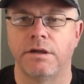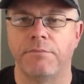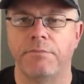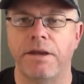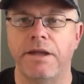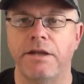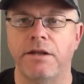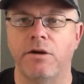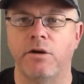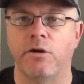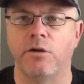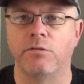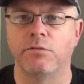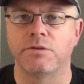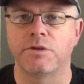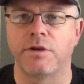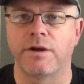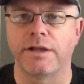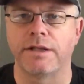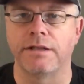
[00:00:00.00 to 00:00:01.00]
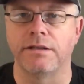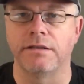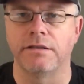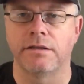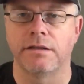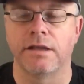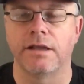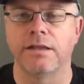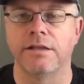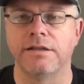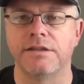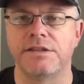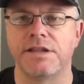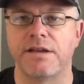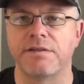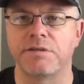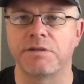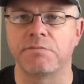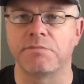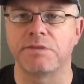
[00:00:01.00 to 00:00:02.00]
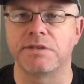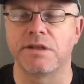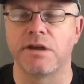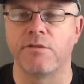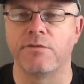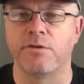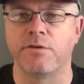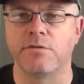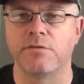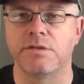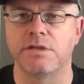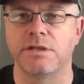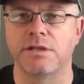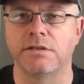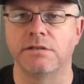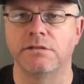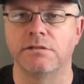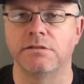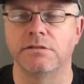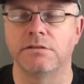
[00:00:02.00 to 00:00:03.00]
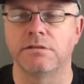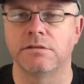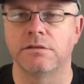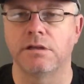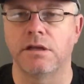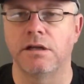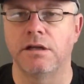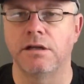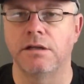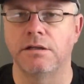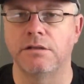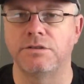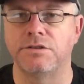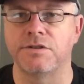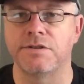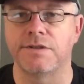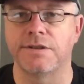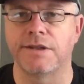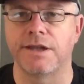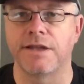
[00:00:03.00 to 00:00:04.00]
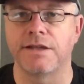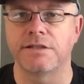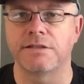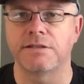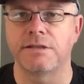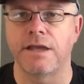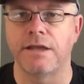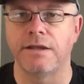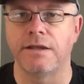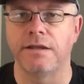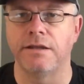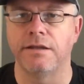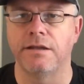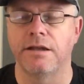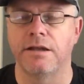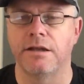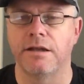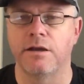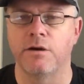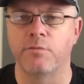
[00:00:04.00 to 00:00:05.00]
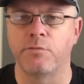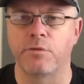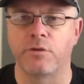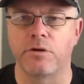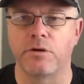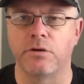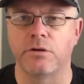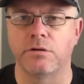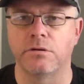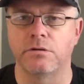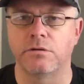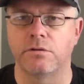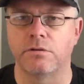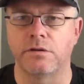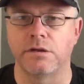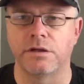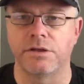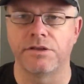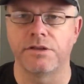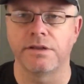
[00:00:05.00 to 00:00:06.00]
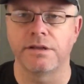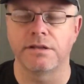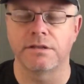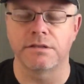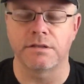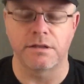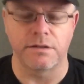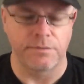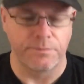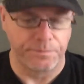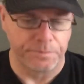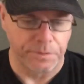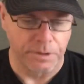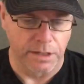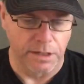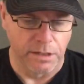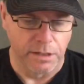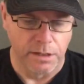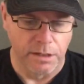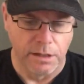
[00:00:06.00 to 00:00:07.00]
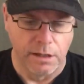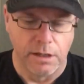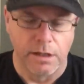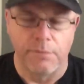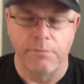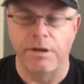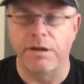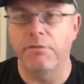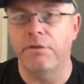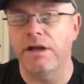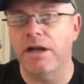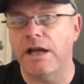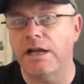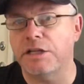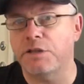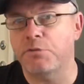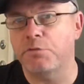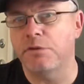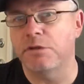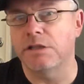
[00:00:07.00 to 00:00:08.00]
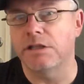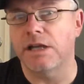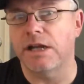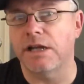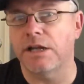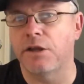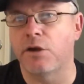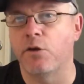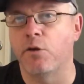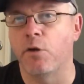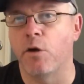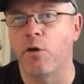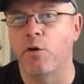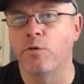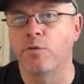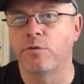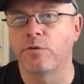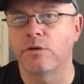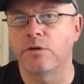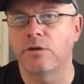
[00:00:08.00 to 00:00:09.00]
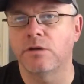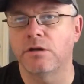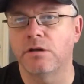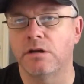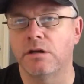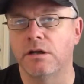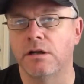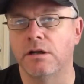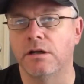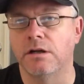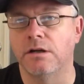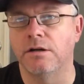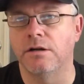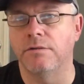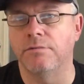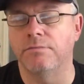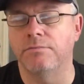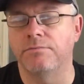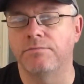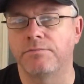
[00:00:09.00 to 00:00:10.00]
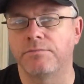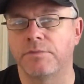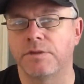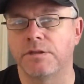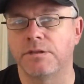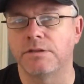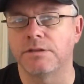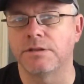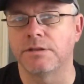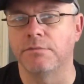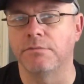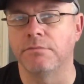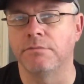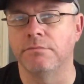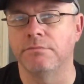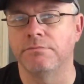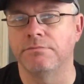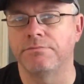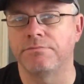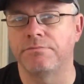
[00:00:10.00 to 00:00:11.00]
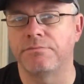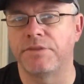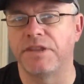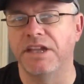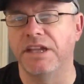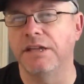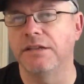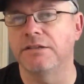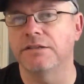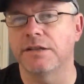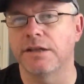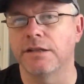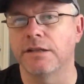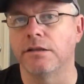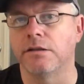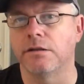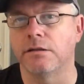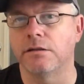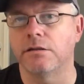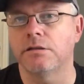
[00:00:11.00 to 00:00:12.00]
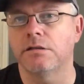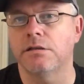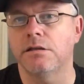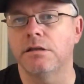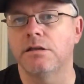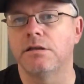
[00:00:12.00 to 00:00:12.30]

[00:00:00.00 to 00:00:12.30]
made it home so I can at least have some cell phone signal just in case they need help or anything. So, but anyway, I just want to kind of go over some things that I learned